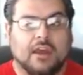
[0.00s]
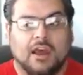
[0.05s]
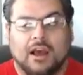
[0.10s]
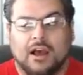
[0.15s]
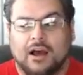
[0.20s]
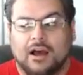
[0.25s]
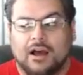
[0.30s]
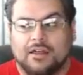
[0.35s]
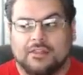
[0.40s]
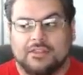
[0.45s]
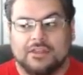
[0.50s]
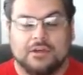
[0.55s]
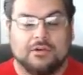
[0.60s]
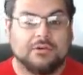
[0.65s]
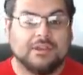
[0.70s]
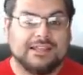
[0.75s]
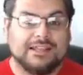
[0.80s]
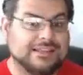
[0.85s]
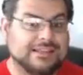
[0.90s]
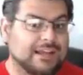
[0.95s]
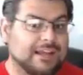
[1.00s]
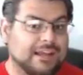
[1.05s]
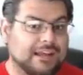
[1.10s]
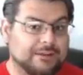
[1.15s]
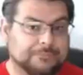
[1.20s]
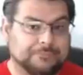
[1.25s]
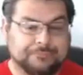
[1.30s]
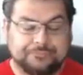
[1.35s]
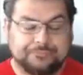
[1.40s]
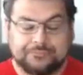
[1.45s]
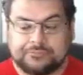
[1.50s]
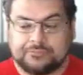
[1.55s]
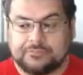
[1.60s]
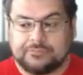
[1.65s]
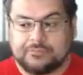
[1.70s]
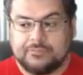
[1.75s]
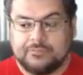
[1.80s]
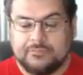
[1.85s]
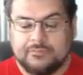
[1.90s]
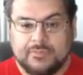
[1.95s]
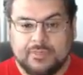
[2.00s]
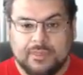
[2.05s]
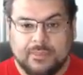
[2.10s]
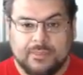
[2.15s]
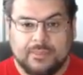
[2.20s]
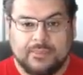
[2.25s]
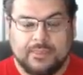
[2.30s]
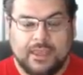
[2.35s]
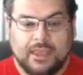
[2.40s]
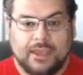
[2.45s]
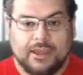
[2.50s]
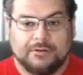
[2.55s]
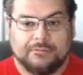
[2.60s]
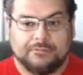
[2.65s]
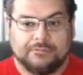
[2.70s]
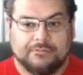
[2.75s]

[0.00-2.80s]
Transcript: Uh, the only time that,